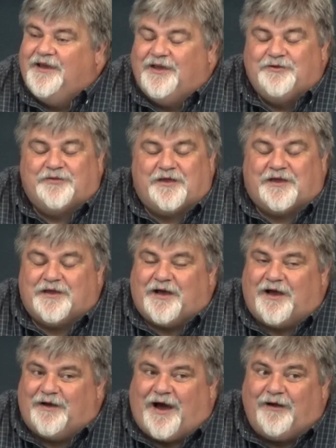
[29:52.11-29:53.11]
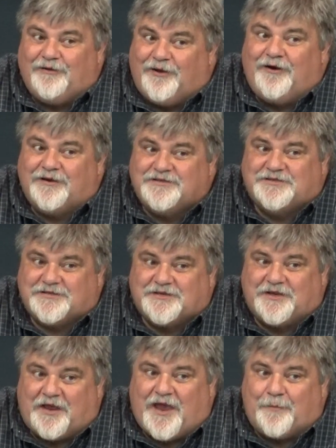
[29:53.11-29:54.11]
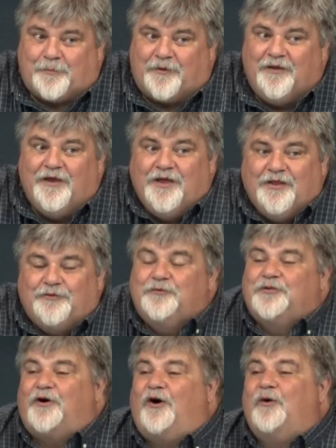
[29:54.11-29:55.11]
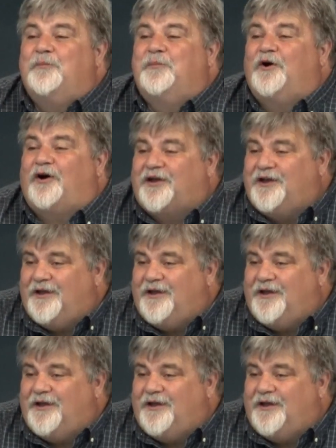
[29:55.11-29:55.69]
you think, how long is this going to happen? Through the whole book.